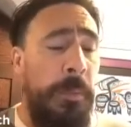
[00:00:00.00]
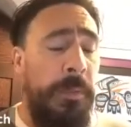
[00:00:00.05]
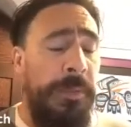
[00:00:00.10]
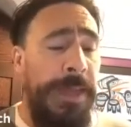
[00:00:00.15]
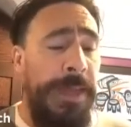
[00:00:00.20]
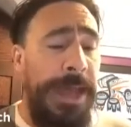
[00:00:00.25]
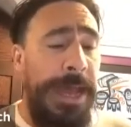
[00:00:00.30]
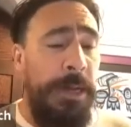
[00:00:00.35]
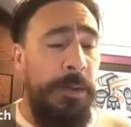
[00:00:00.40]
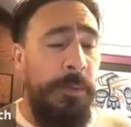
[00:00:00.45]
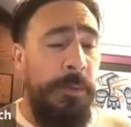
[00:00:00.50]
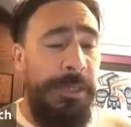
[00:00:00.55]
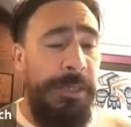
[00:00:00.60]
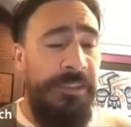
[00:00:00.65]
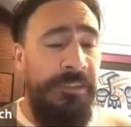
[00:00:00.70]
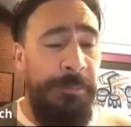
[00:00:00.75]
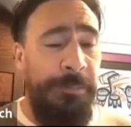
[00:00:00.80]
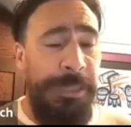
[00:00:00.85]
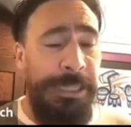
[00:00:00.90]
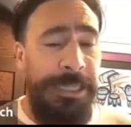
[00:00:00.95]
that
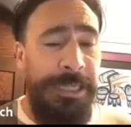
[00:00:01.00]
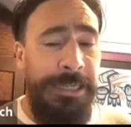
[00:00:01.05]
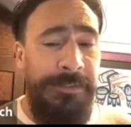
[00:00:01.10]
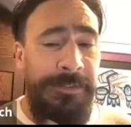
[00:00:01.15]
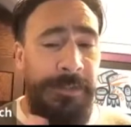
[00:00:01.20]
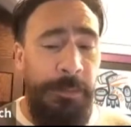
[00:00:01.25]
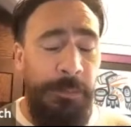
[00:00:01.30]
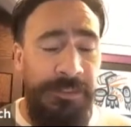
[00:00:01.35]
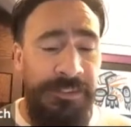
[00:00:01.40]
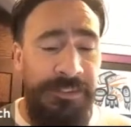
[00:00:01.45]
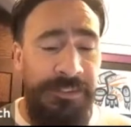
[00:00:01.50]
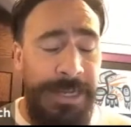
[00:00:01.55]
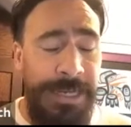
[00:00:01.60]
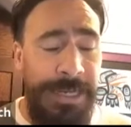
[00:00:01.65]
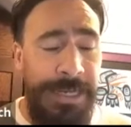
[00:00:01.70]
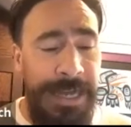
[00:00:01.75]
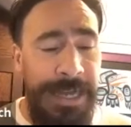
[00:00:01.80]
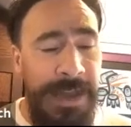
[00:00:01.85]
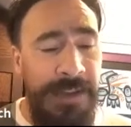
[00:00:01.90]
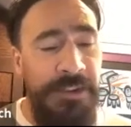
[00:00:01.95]
was because it was
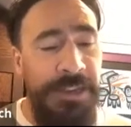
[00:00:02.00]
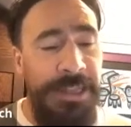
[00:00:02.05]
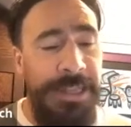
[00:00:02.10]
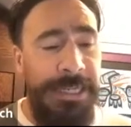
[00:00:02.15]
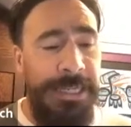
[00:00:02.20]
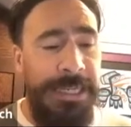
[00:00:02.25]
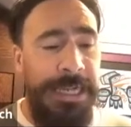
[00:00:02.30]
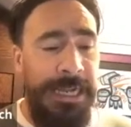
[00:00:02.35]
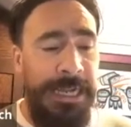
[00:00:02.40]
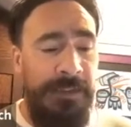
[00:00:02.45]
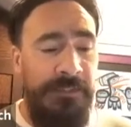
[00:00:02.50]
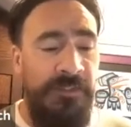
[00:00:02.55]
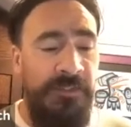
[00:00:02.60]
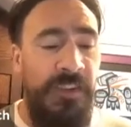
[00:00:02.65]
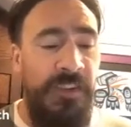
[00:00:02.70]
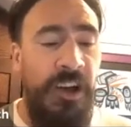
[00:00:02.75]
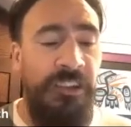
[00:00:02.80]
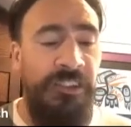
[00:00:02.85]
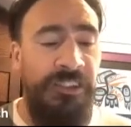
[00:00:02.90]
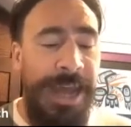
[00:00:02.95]
saying everything kind of
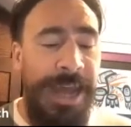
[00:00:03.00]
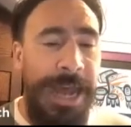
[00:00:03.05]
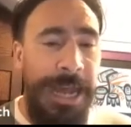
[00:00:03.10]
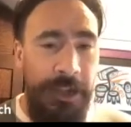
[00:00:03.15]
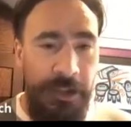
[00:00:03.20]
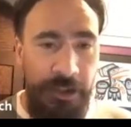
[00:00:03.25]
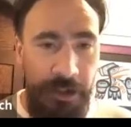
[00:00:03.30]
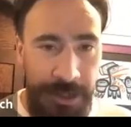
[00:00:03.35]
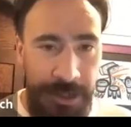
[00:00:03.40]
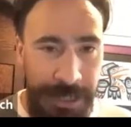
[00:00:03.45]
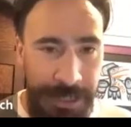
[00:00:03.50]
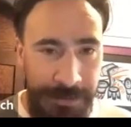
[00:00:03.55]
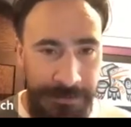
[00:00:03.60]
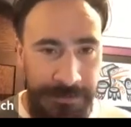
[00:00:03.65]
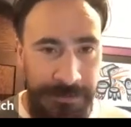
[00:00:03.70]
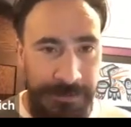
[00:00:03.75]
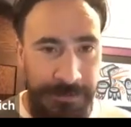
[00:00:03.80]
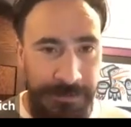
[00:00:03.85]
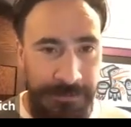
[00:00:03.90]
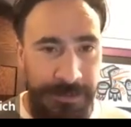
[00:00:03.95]
falls under
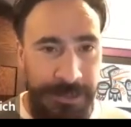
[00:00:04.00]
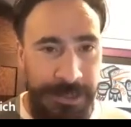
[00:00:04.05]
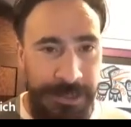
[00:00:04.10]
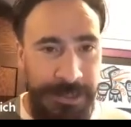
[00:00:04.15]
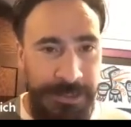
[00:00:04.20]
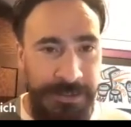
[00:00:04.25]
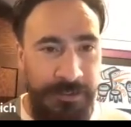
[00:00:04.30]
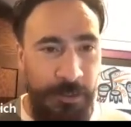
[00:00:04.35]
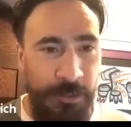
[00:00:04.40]
this, right?